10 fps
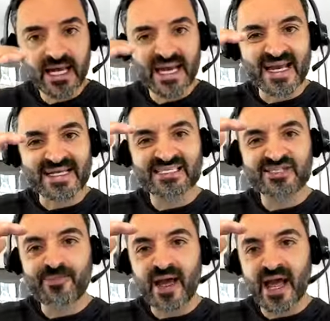
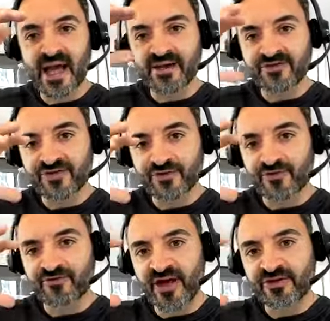expand your
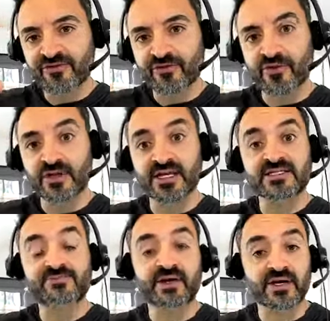ventral
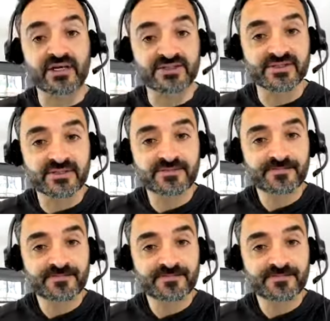experience,